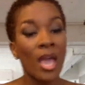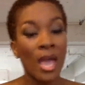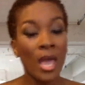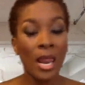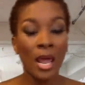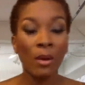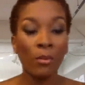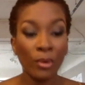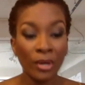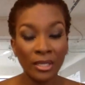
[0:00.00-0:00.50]

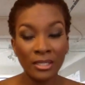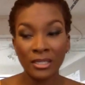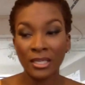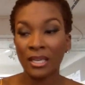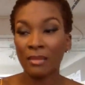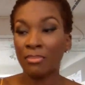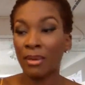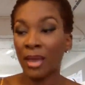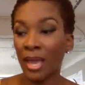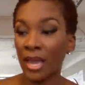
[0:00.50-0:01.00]
And I wanted to
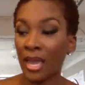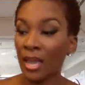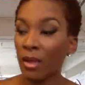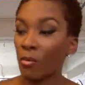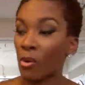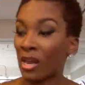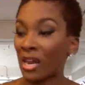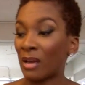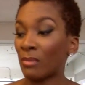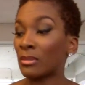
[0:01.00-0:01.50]
get paid
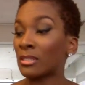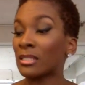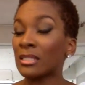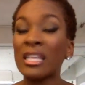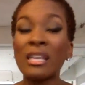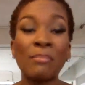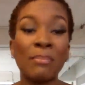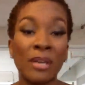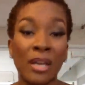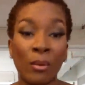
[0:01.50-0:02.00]
while I was
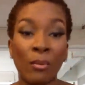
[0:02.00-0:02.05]
sleeping.